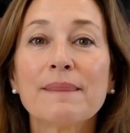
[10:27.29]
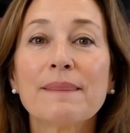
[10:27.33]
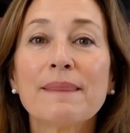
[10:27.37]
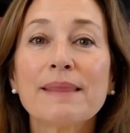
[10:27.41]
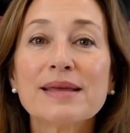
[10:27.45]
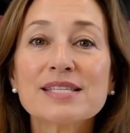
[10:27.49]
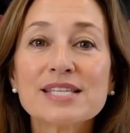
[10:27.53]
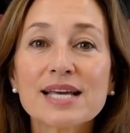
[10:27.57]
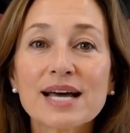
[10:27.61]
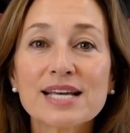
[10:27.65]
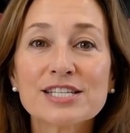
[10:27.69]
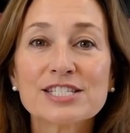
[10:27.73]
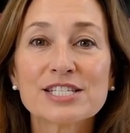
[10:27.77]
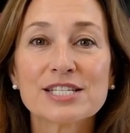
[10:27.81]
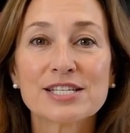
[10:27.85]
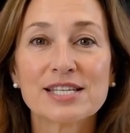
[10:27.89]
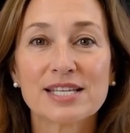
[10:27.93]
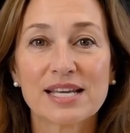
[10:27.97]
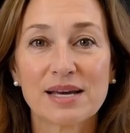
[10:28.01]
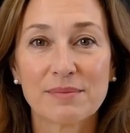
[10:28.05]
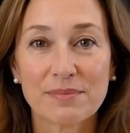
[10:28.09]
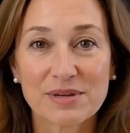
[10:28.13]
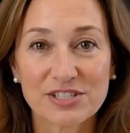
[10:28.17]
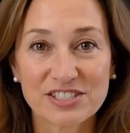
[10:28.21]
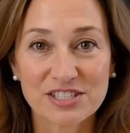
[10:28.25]
Certain
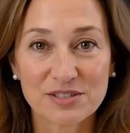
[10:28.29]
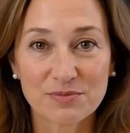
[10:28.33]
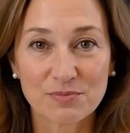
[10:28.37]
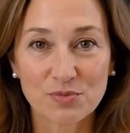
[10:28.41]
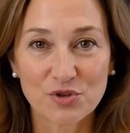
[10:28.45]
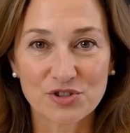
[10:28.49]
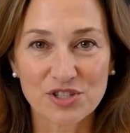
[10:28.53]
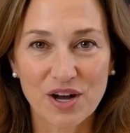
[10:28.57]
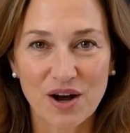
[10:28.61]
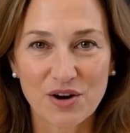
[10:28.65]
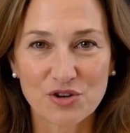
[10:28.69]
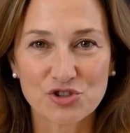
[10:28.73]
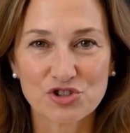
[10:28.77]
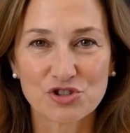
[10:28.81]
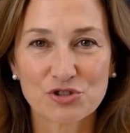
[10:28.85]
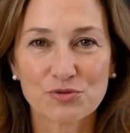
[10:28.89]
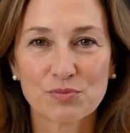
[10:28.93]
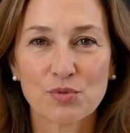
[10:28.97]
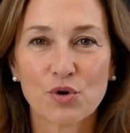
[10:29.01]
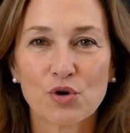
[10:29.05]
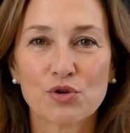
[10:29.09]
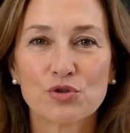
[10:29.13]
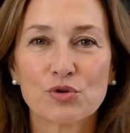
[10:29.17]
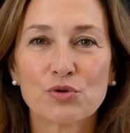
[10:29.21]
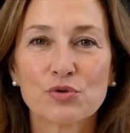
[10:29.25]
limited production
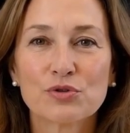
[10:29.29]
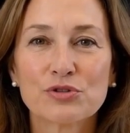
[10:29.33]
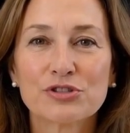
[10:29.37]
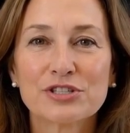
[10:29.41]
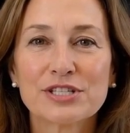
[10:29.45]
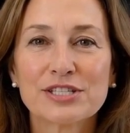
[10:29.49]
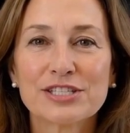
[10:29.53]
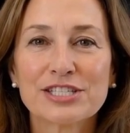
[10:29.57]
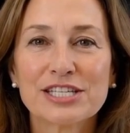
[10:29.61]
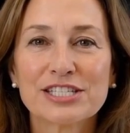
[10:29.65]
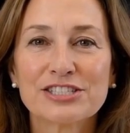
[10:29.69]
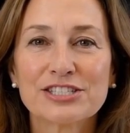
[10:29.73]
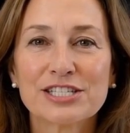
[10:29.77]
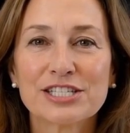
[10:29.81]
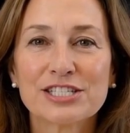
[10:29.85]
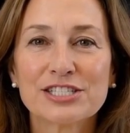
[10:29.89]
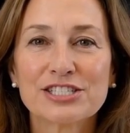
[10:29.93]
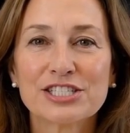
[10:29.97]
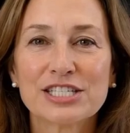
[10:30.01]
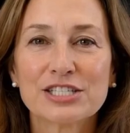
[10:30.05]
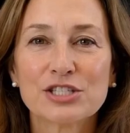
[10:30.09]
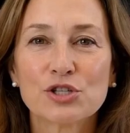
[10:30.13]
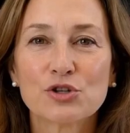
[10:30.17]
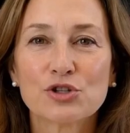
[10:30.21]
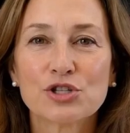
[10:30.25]
models and
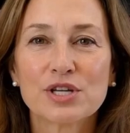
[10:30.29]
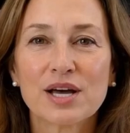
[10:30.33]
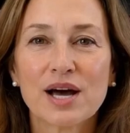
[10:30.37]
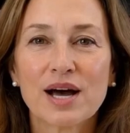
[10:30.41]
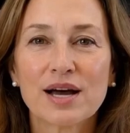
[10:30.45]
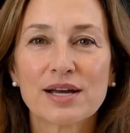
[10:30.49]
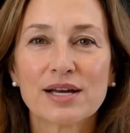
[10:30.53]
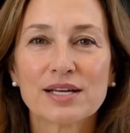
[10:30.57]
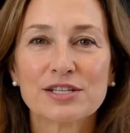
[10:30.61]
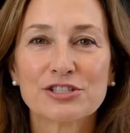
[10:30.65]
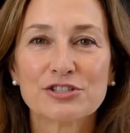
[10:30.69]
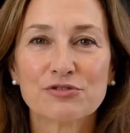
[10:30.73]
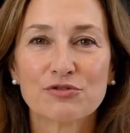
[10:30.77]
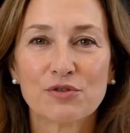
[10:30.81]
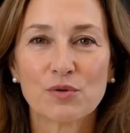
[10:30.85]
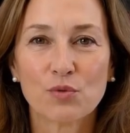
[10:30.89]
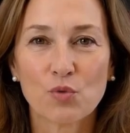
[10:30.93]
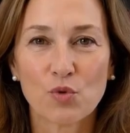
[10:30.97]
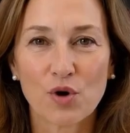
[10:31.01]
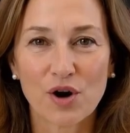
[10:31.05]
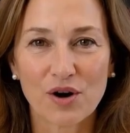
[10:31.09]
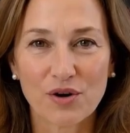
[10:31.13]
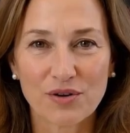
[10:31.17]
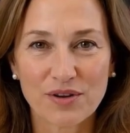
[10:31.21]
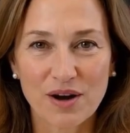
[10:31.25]
discontinued colors from
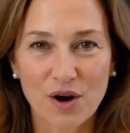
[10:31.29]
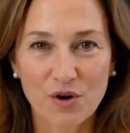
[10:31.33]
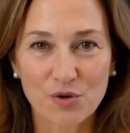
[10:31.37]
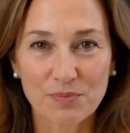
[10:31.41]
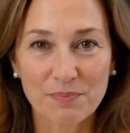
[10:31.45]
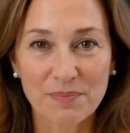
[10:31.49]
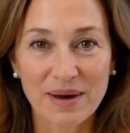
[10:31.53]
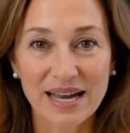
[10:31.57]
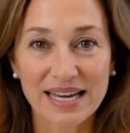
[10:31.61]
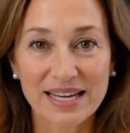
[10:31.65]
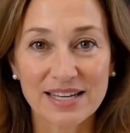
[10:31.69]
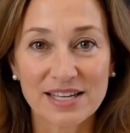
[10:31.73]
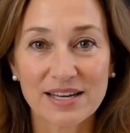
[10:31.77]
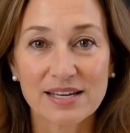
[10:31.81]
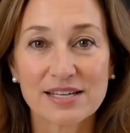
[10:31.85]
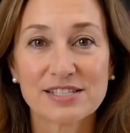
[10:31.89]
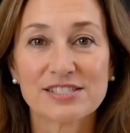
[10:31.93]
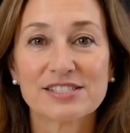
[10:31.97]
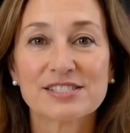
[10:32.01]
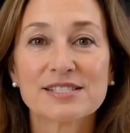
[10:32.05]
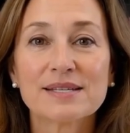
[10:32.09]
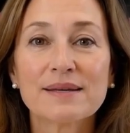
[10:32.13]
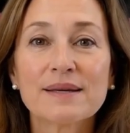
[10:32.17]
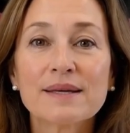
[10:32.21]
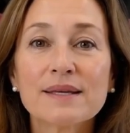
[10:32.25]
well-known
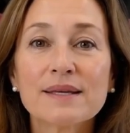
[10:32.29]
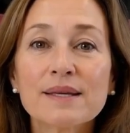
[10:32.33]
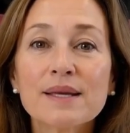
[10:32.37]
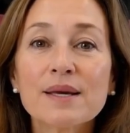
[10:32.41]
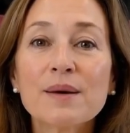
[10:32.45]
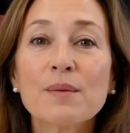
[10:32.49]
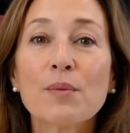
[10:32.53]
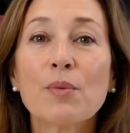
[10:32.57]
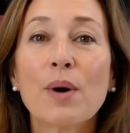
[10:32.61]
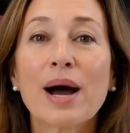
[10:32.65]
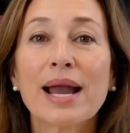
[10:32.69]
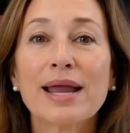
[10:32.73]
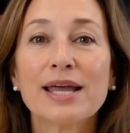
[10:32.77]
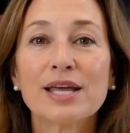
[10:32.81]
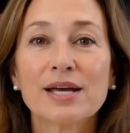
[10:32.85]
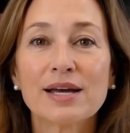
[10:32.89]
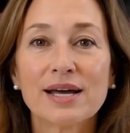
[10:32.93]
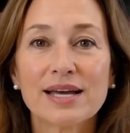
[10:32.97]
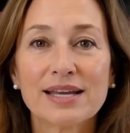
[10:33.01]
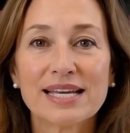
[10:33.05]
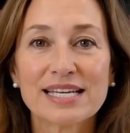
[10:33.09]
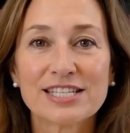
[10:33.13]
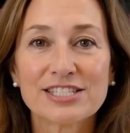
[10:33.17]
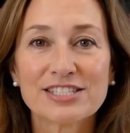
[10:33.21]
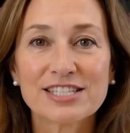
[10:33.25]
makers
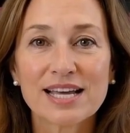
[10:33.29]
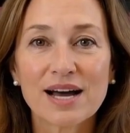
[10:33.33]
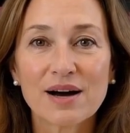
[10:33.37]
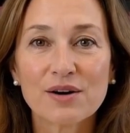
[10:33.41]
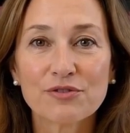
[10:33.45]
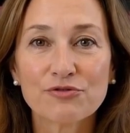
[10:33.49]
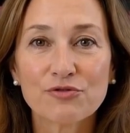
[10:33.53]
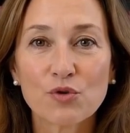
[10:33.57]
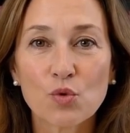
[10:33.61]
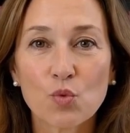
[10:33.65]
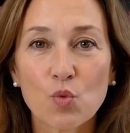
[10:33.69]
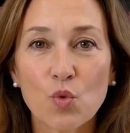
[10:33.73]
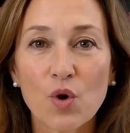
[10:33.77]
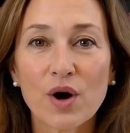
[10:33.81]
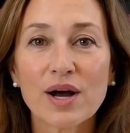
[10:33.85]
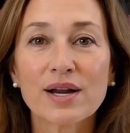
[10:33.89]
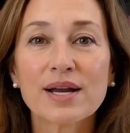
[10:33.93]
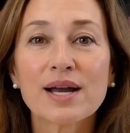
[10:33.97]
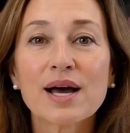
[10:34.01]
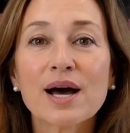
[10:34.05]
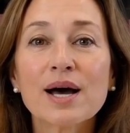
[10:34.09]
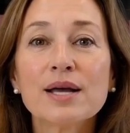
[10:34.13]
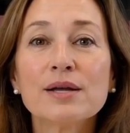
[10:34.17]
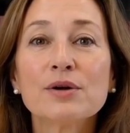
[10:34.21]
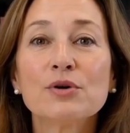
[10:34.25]
regularly sell for
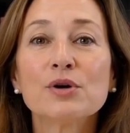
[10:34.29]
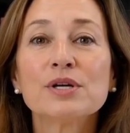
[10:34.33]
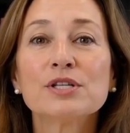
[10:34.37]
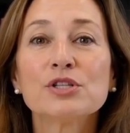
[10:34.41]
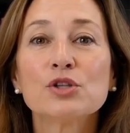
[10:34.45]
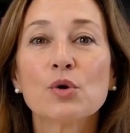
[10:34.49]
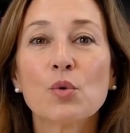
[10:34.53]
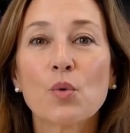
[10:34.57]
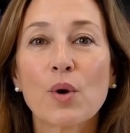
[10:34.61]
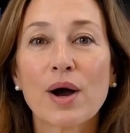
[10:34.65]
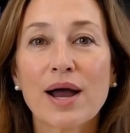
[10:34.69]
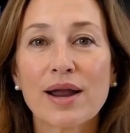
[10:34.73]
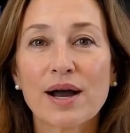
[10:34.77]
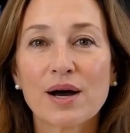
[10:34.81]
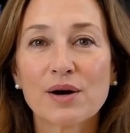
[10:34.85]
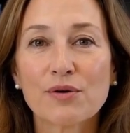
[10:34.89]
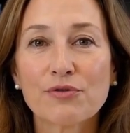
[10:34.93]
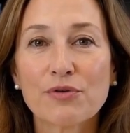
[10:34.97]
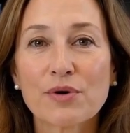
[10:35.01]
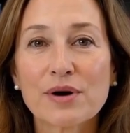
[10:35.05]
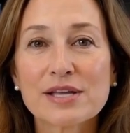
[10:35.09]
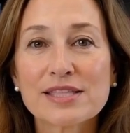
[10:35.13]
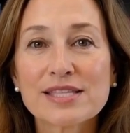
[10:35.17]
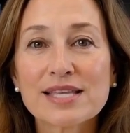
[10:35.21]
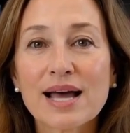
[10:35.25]
$100 to well
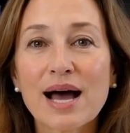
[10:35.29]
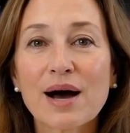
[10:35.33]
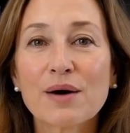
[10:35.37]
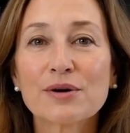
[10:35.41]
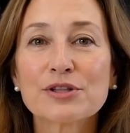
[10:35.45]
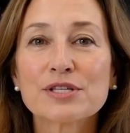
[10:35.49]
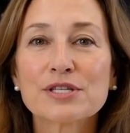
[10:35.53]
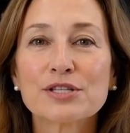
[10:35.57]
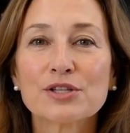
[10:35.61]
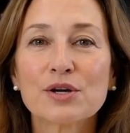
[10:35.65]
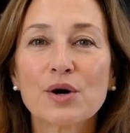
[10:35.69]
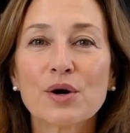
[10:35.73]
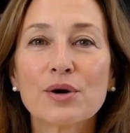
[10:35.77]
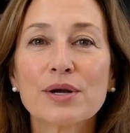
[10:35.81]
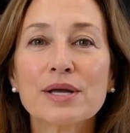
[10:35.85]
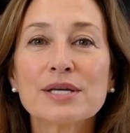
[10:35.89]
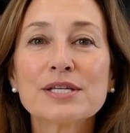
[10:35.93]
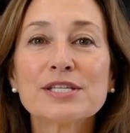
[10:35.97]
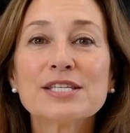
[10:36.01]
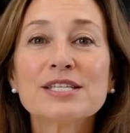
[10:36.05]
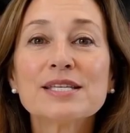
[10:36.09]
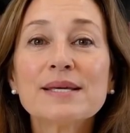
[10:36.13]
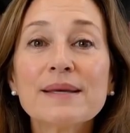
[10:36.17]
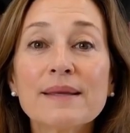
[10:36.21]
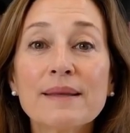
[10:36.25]
over
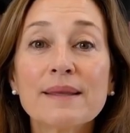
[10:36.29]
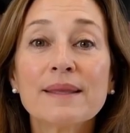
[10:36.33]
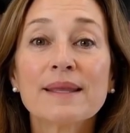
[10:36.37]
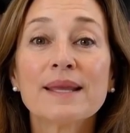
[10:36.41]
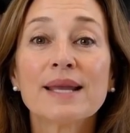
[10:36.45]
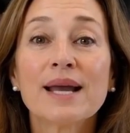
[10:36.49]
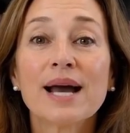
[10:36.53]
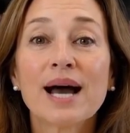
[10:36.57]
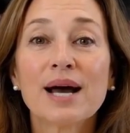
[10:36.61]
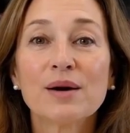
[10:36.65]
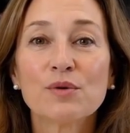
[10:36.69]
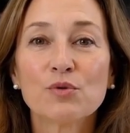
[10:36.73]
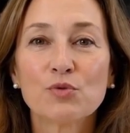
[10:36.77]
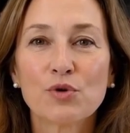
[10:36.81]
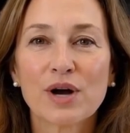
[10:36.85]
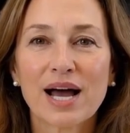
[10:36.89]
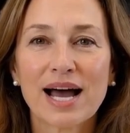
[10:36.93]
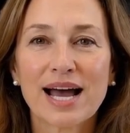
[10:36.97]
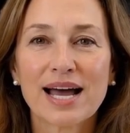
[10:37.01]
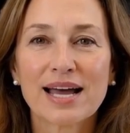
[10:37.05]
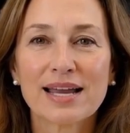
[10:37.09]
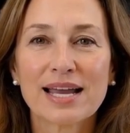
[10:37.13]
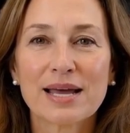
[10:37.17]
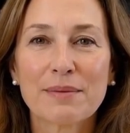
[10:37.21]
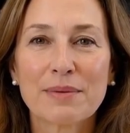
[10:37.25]
$1,000, and
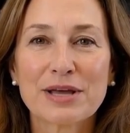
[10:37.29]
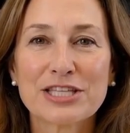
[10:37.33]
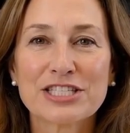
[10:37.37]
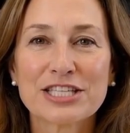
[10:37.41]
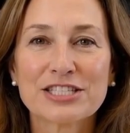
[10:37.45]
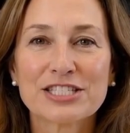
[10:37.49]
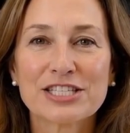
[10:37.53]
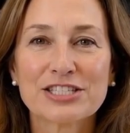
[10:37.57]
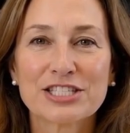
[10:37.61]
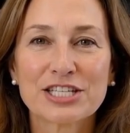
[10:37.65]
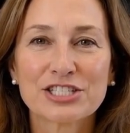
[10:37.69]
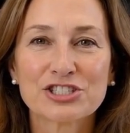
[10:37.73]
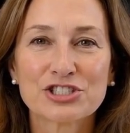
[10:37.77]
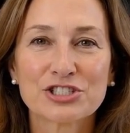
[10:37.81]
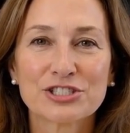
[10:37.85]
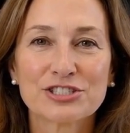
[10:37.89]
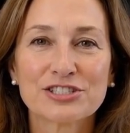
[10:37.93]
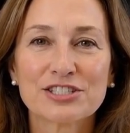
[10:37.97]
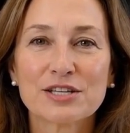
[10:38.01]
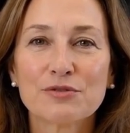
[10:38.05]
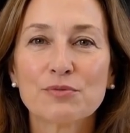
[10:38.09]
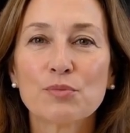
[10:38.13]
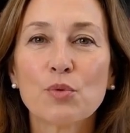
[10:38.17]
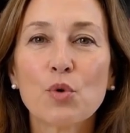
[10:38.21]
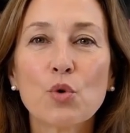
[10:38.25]
rare limited
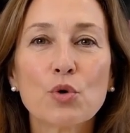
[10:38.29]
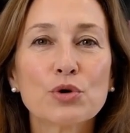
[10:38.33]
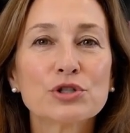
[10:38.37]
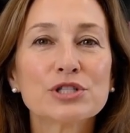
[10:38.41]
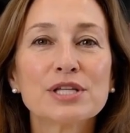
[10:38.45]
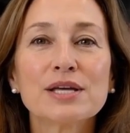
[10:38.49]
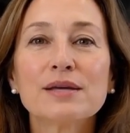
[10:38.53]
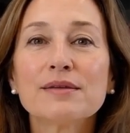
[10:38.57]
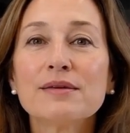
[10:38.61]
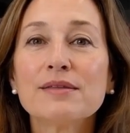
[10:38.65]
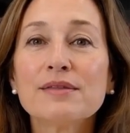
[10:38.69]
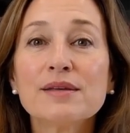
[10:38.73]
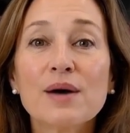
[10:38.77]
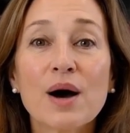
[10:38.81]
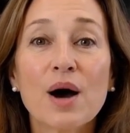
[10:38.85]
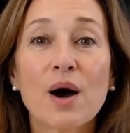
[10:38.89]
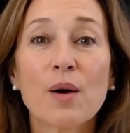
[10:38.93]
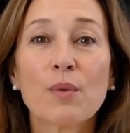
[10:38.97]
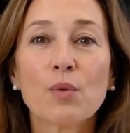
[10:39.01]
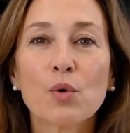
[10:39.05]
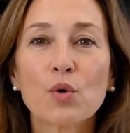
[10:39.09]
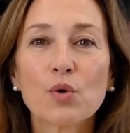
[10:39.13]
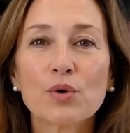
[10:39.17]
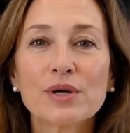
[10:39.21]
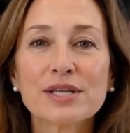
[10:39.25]
editions have brought in far
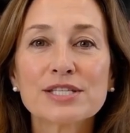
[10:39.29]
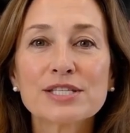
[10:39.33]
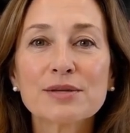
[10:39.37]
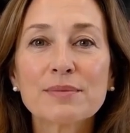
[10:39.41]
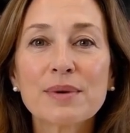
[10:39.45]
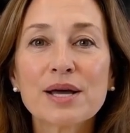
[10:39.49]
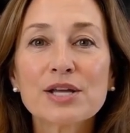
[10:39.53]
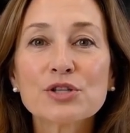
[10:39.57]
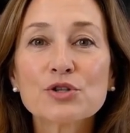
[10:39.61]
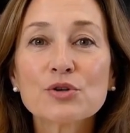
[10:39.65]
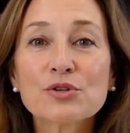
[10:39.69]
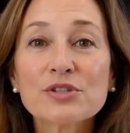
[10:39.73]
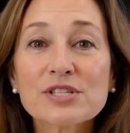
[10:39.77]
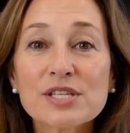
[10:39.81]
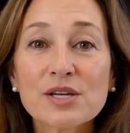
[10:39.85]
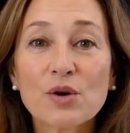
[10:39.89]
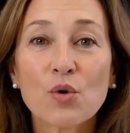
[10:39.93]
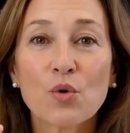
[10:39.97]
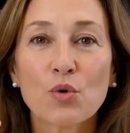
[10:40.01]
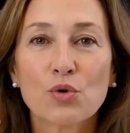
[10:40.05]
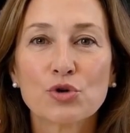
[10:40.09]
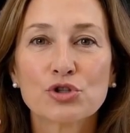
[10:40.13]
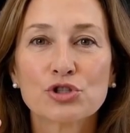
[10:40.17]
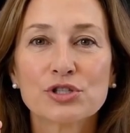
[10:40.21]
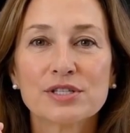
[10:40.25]
more at specialty
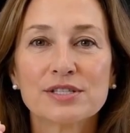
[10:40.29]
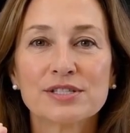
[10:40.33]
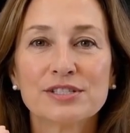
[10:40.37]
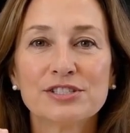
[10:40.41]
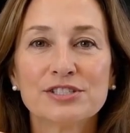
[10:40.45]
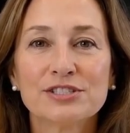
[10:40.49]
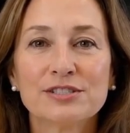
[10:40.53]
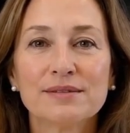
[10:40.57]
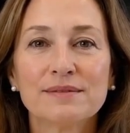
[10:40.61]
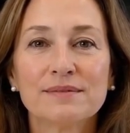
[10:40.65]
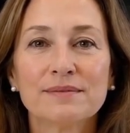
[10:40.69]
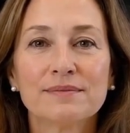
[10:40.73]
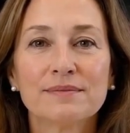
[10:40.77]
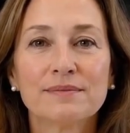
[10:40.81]
auctions.